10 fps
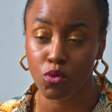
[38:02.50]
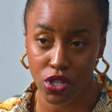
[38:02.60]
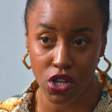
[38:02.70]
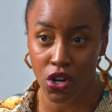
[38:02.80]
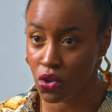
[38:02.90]

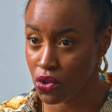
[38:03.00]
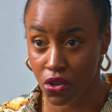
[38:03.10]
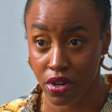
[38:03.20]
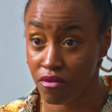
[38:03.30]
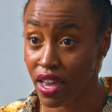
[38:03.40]
return on
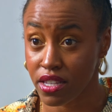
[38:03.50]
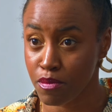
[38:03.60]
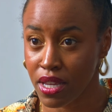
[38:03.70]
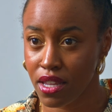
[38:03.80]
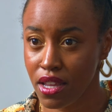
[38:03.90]
your
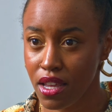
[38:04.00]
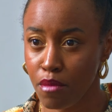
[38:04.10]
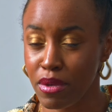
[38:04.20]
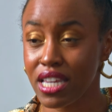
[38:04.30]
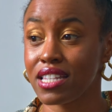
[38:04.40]
investment
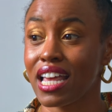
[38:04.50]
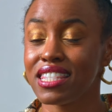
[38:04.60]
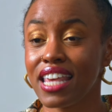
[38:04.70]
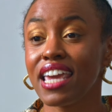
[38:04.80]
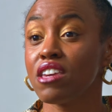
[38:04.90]
because I
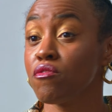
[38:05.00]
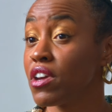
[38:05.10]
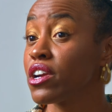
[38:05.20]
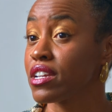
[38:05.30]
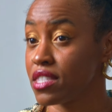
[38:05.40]
take it
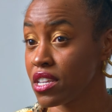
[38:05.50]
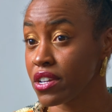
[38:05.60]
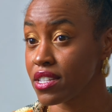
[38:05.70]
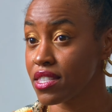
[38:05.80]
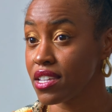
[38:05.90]
very
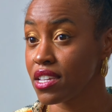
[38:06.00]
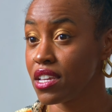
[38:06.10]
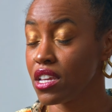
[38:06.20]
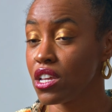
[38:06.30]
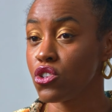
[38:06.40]
seriously.
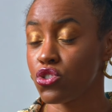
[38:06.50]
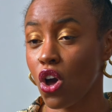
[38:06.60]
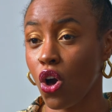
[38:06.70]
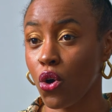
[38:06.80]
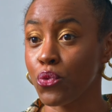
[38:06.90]

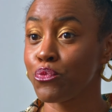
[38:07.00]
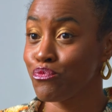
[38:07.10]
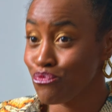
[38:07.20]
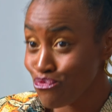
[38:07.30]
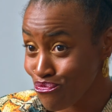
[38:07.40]
So
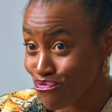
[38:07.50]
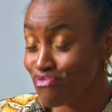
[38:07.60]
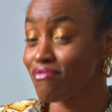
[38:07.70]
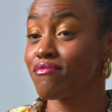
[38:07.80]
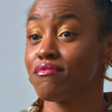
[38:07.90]

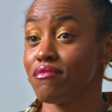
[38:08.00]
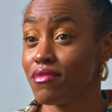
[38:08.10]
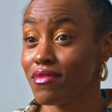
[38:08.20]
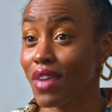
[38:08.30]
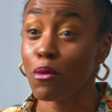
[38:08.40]

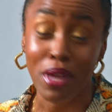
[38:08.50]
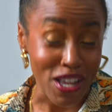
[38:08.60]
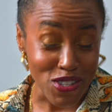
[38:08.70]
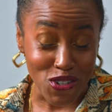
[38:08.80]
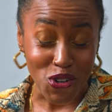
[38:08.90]
I hope that
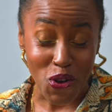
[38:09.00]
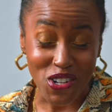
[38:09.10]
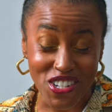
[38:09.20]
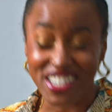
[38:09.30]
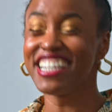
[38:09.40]
answers your question.